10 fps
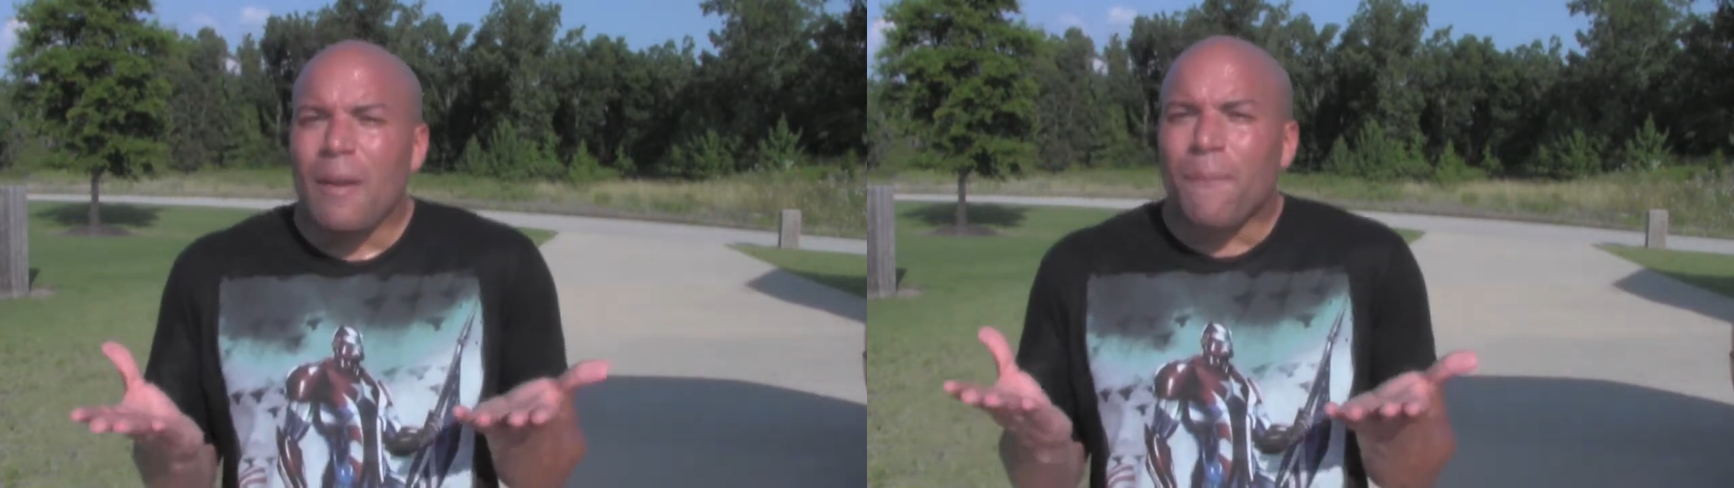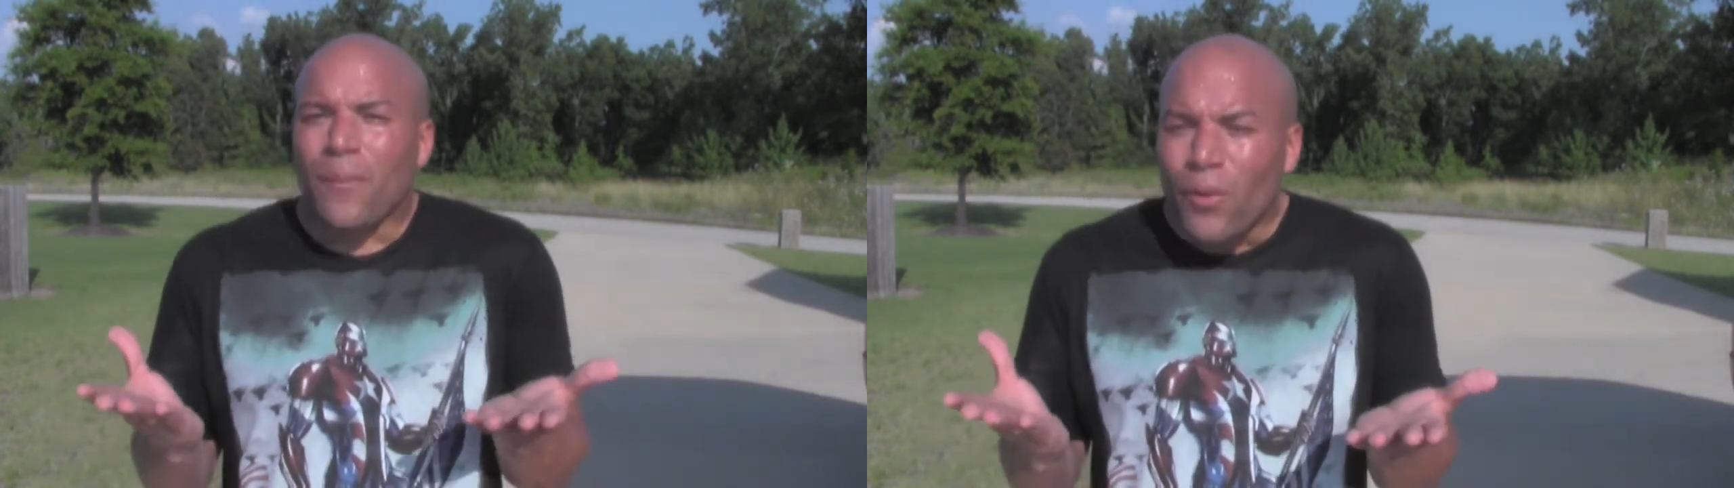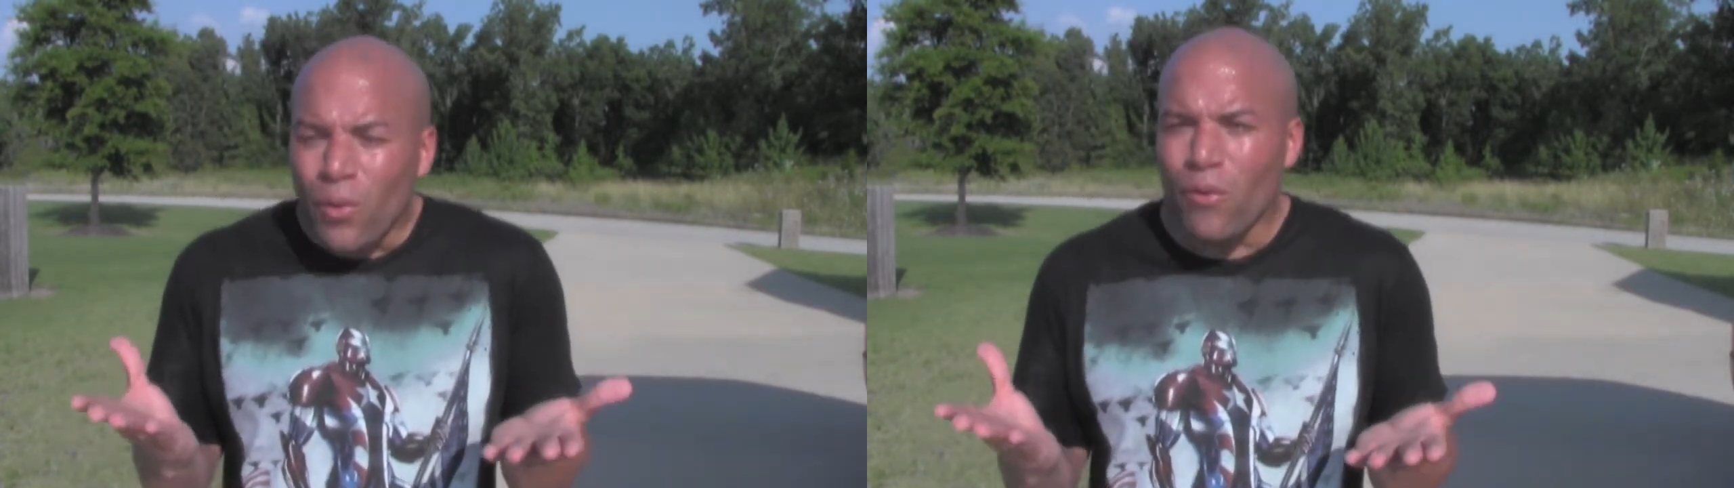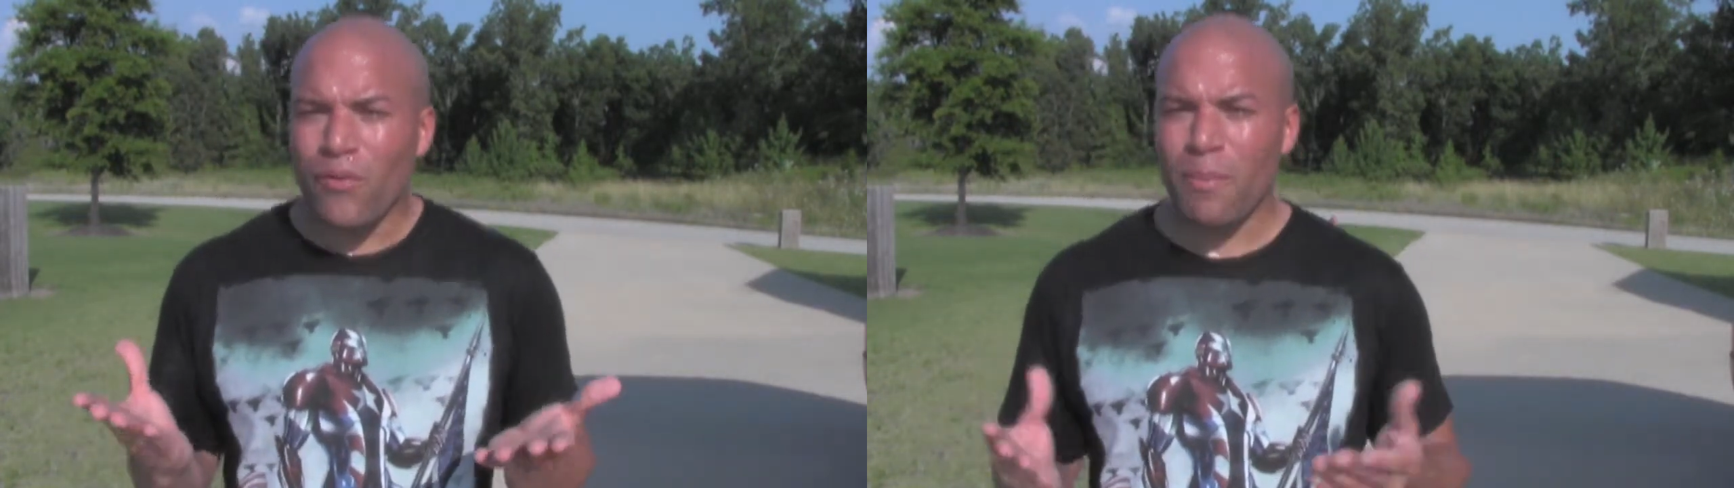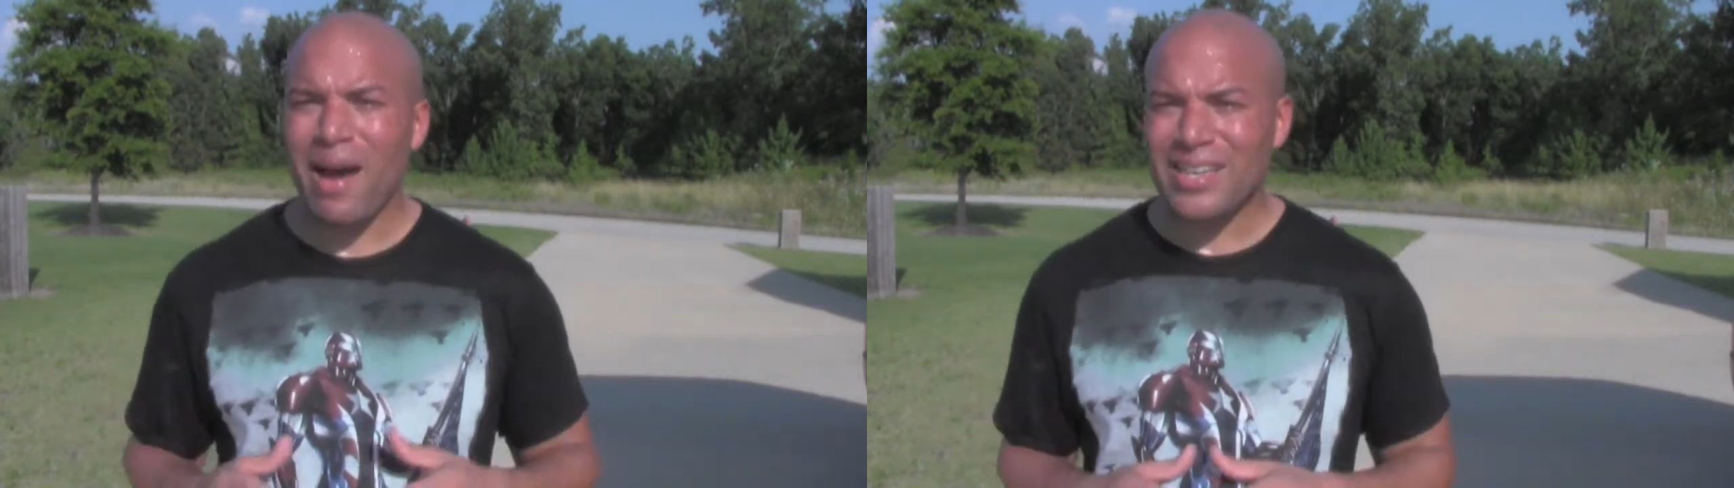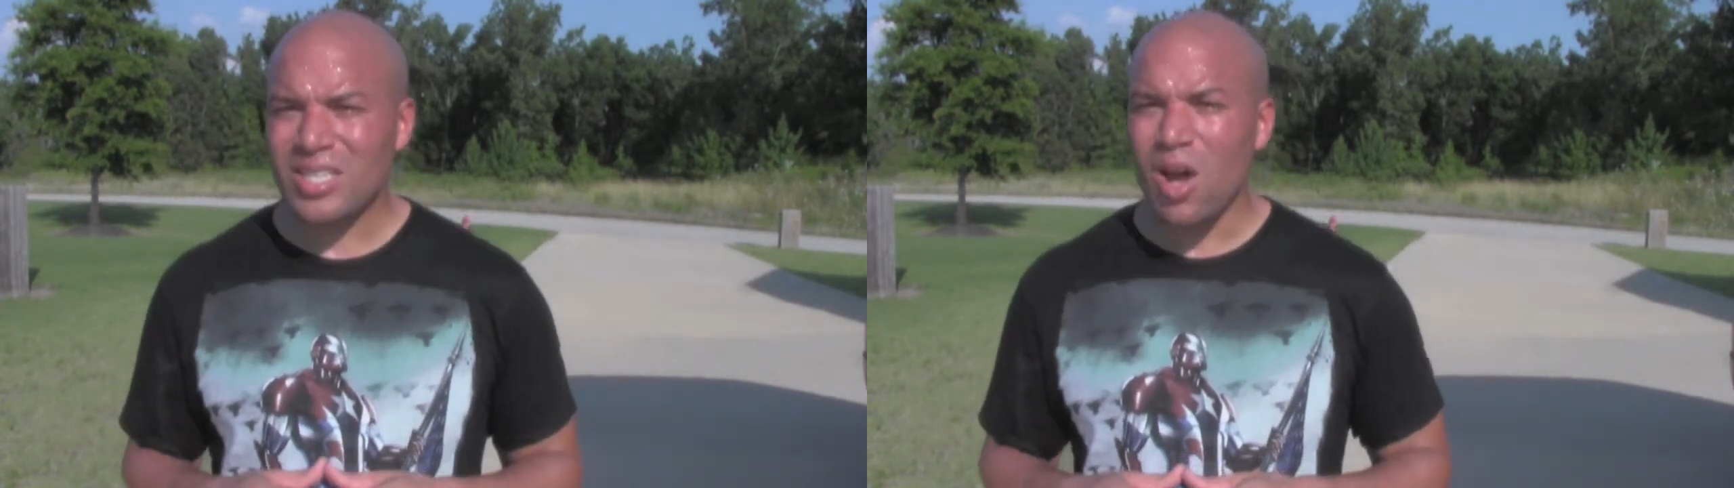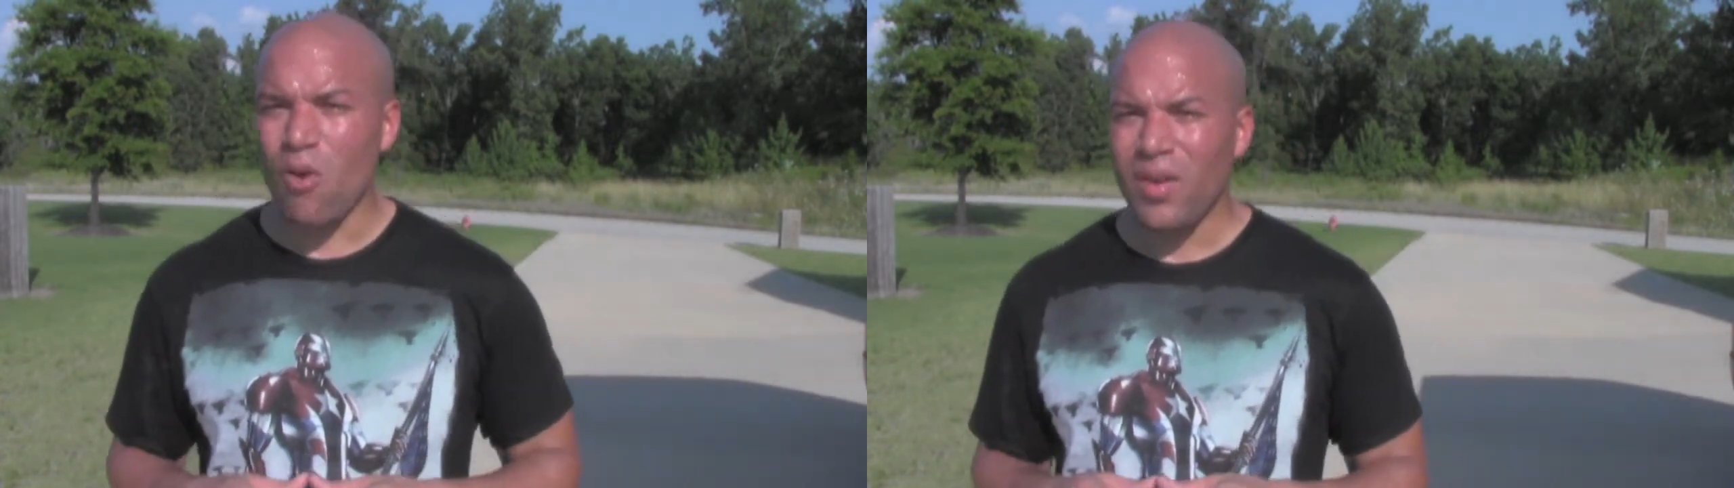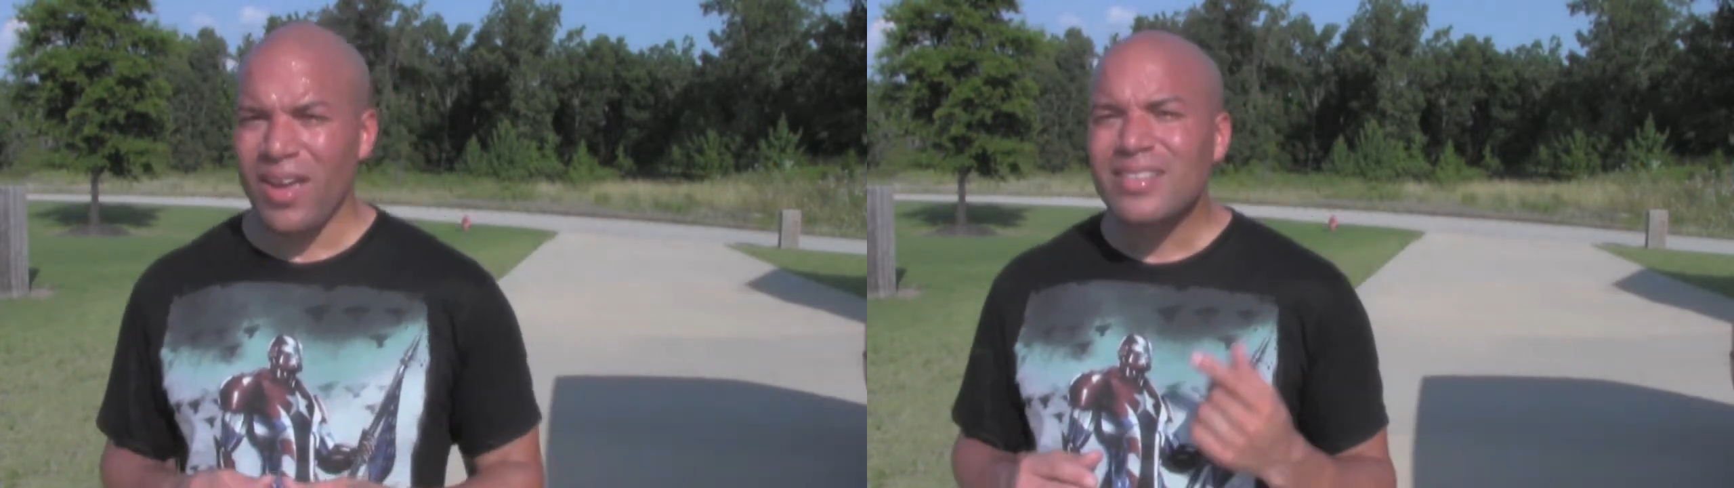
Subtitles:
improve myself.